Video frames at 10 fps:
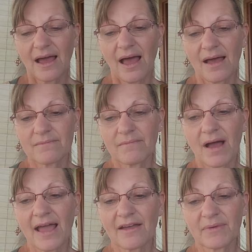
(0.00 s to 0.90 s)
um,
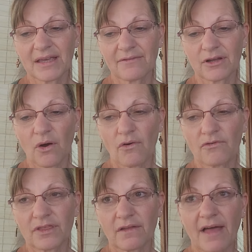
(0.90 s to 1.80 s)
I have been given
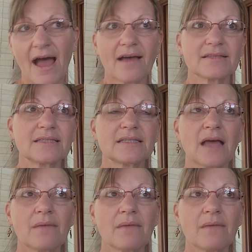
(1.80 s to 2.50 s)
over the last,